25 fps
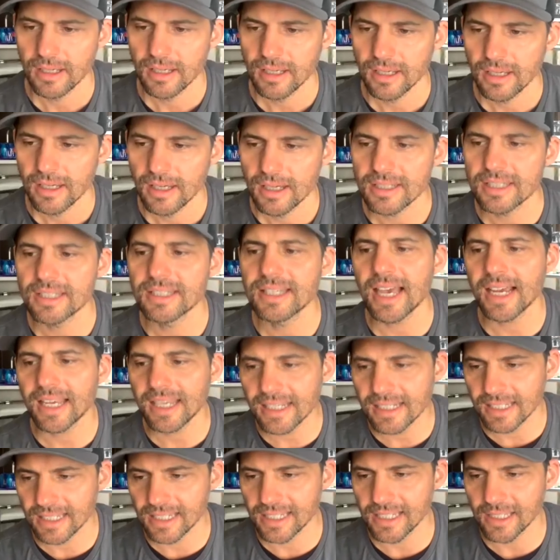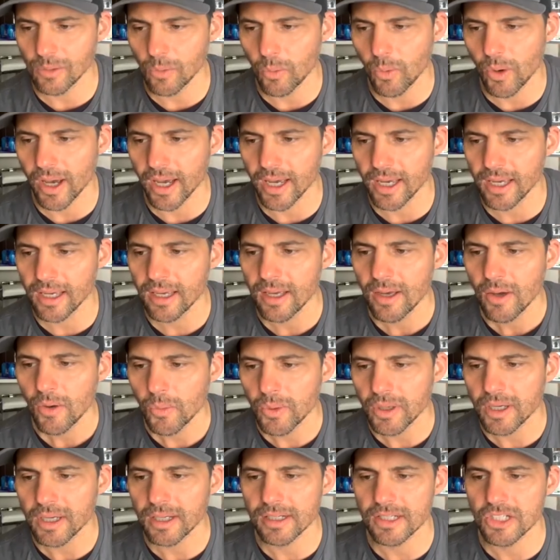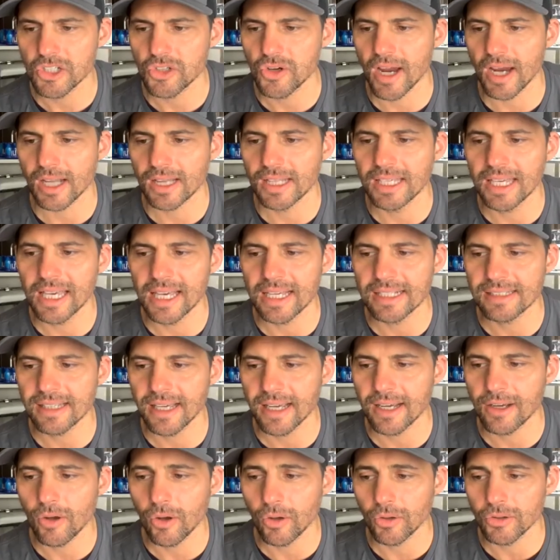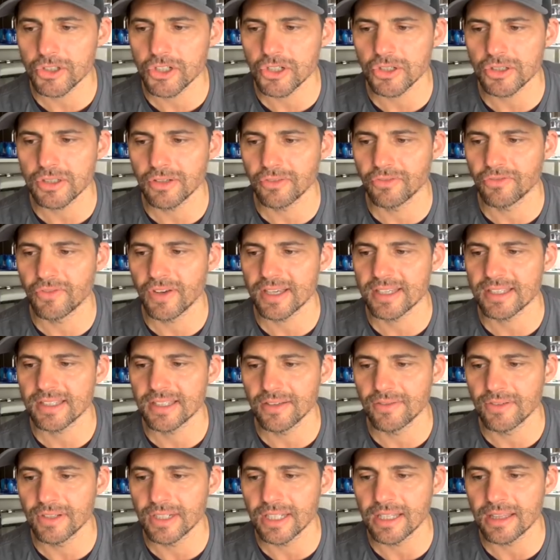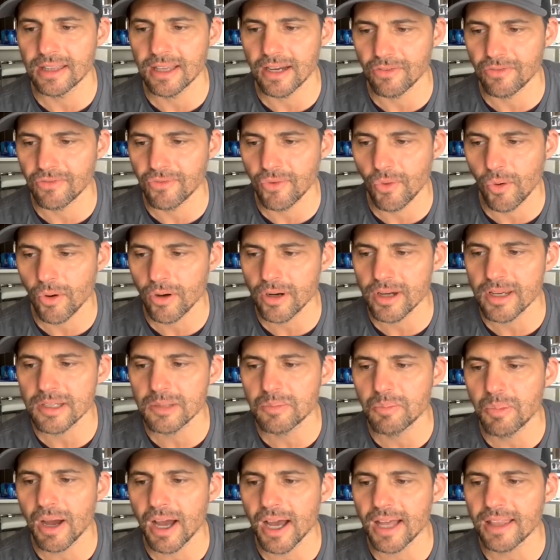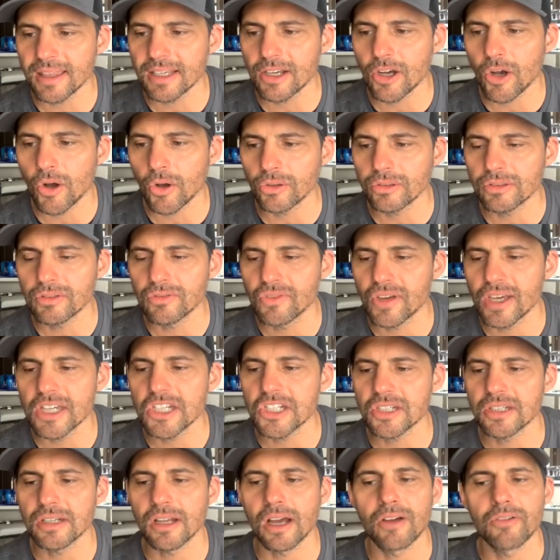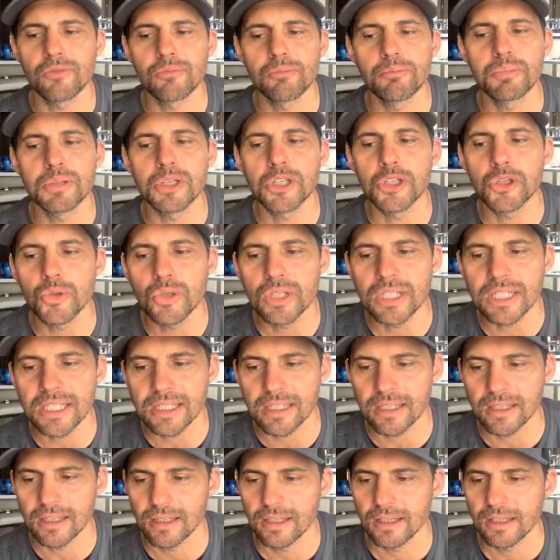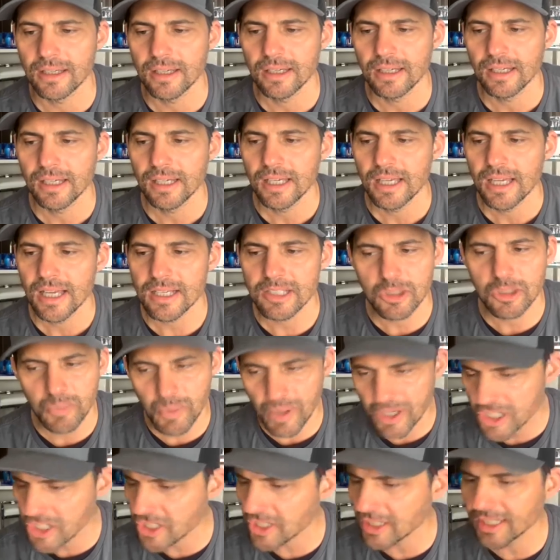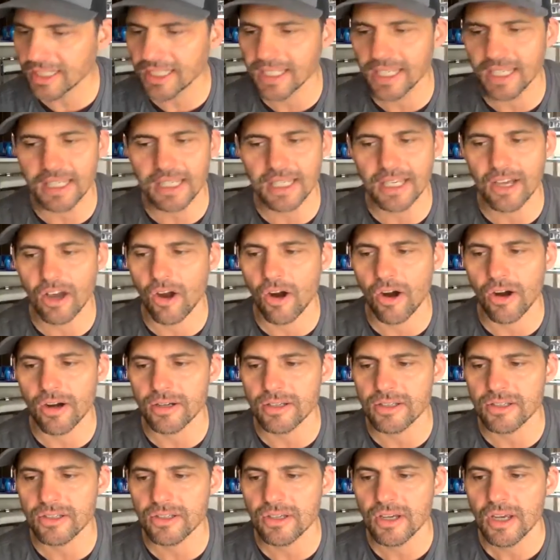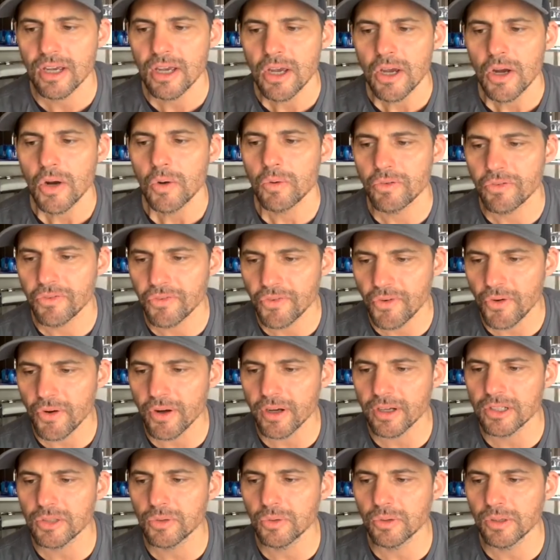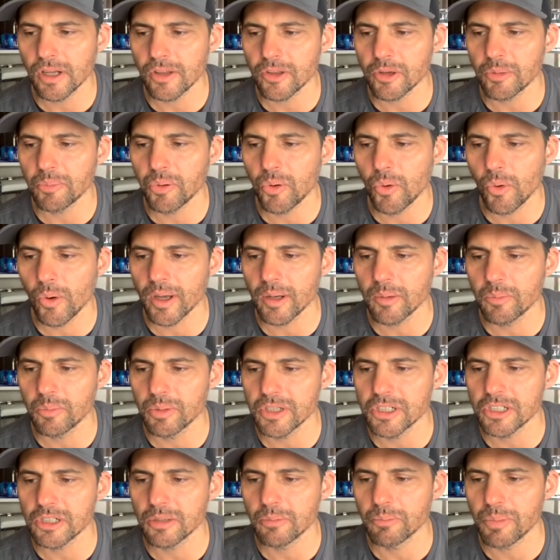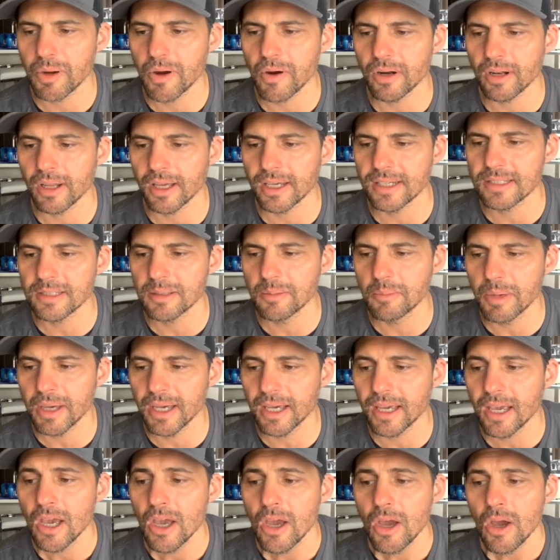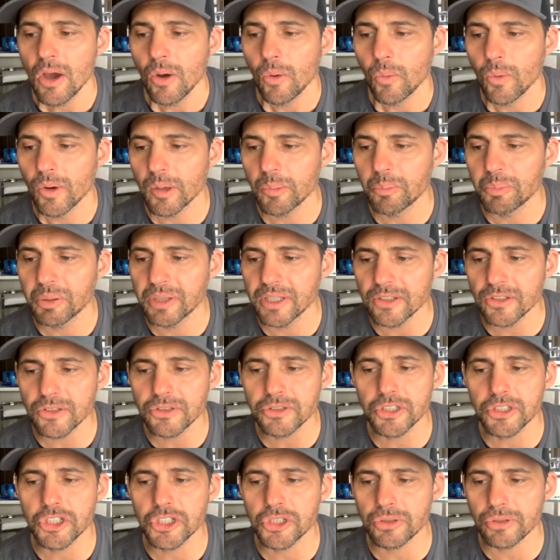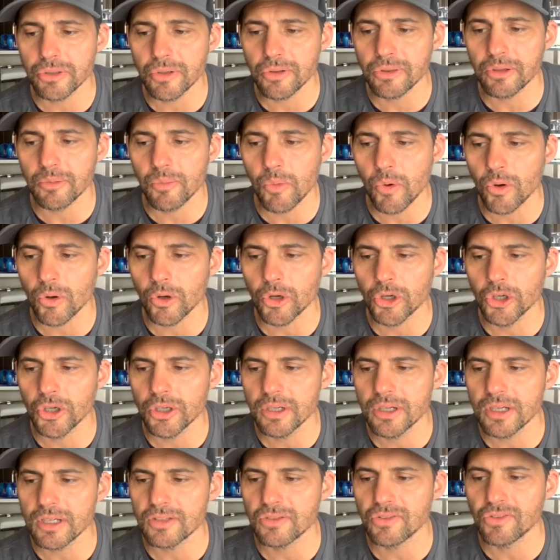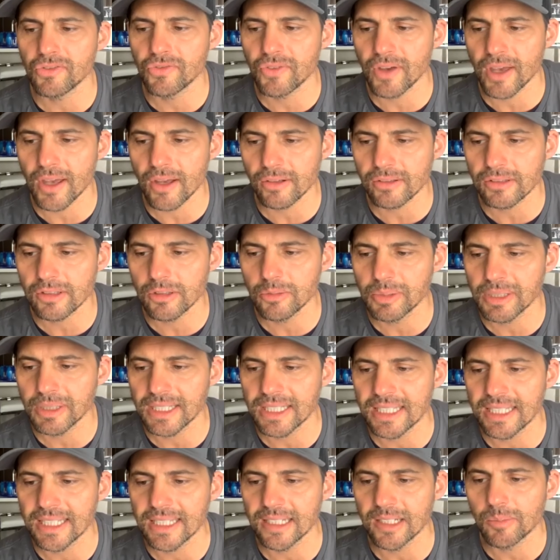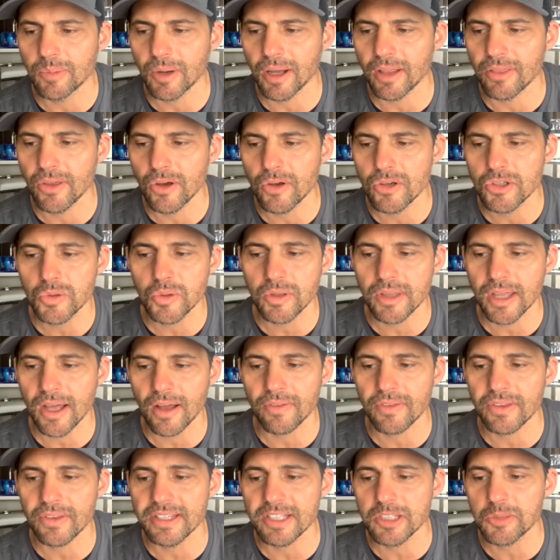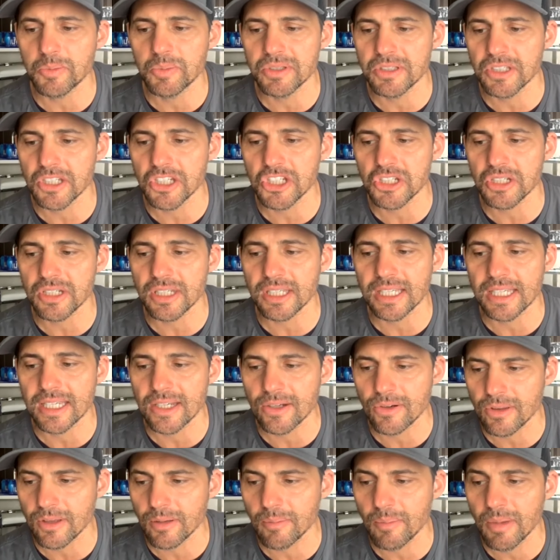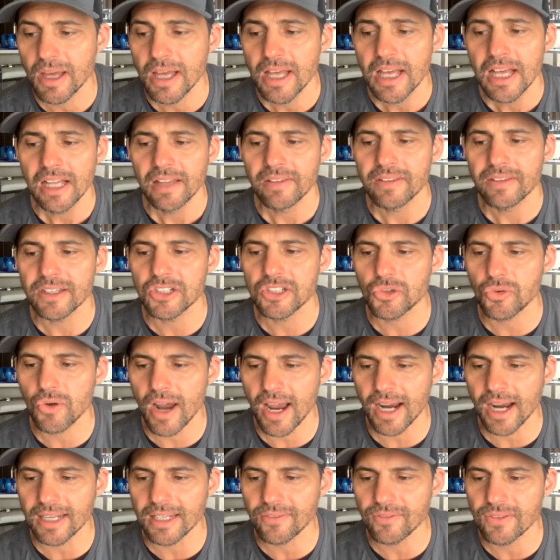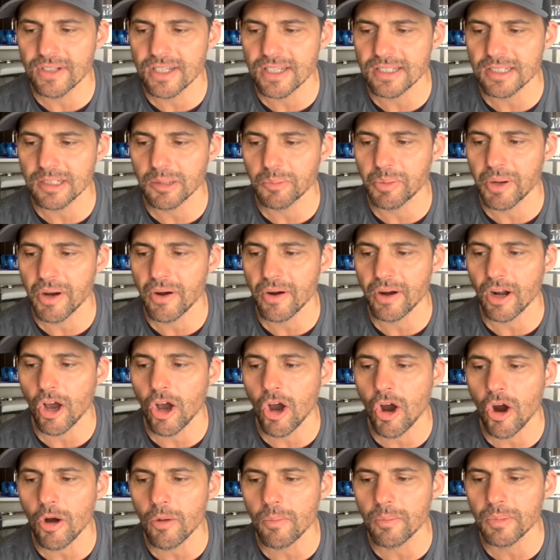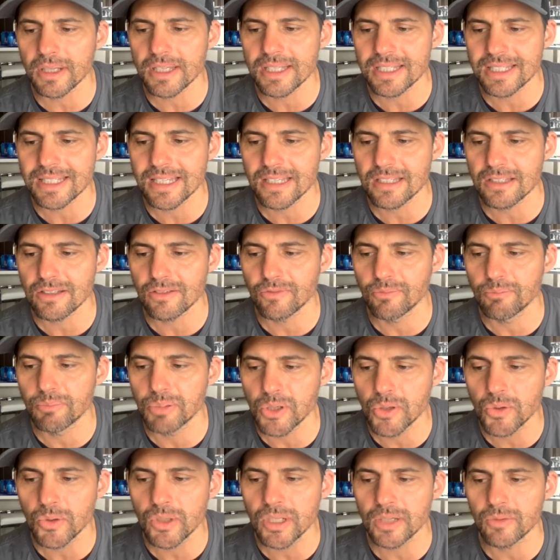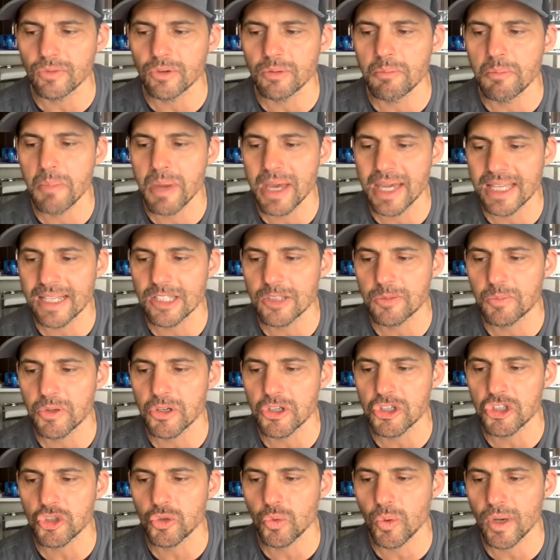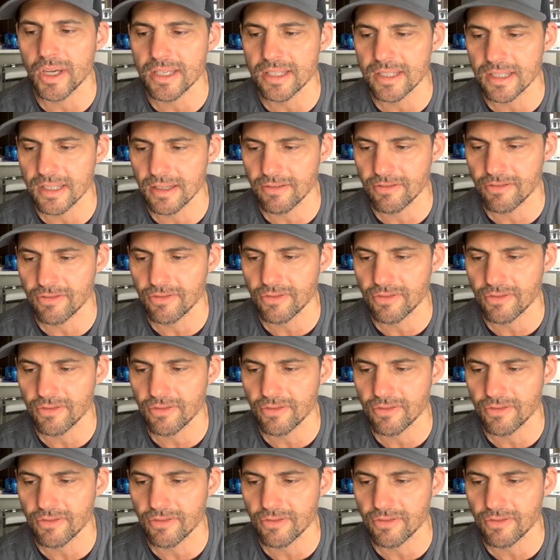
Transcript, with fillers: A second key way we can attract the anti culture to festivity, therefore, is by the cultivation of beauty, especially in the arts. Referring to another point Bishop Barron likes to make, when appeals to truth and moral goodness fail to be heeded by those without the disposition to hear them, the attractiveness and apparent harmlessness of beauty remains persuasive.